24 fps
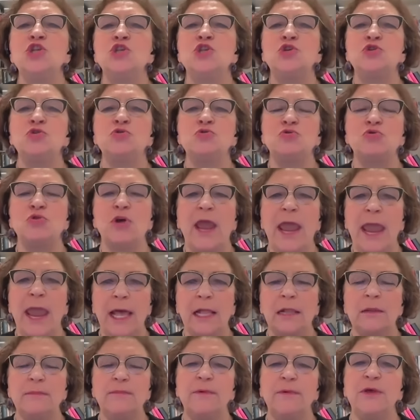to
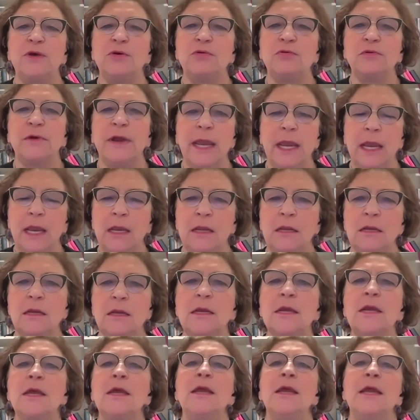help
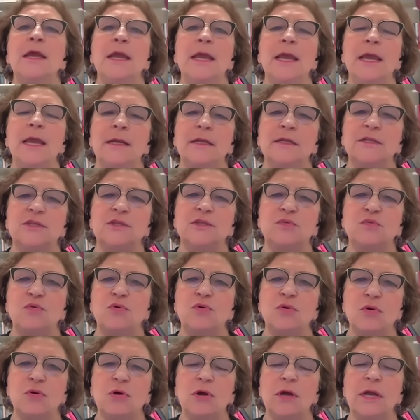Ukraine in its
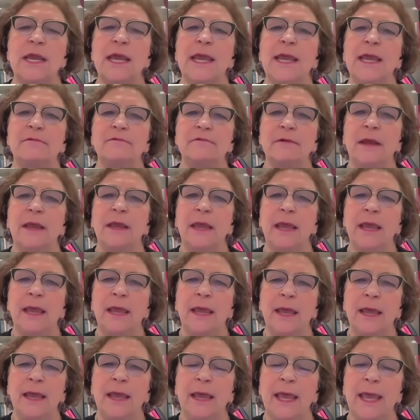war
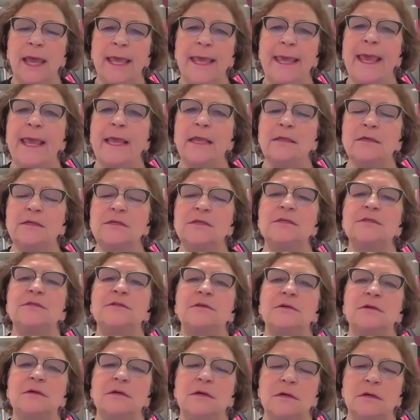
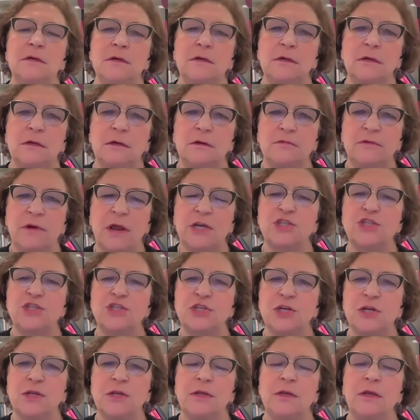against uh,
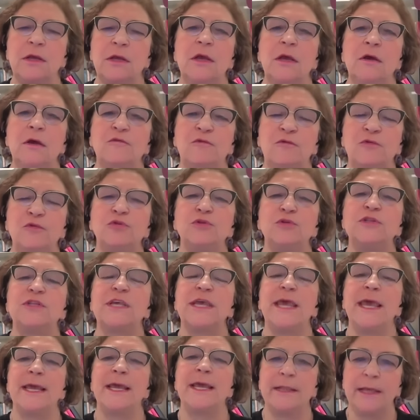Russian
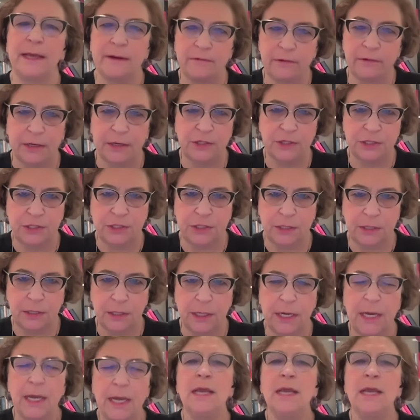full-scale aggression.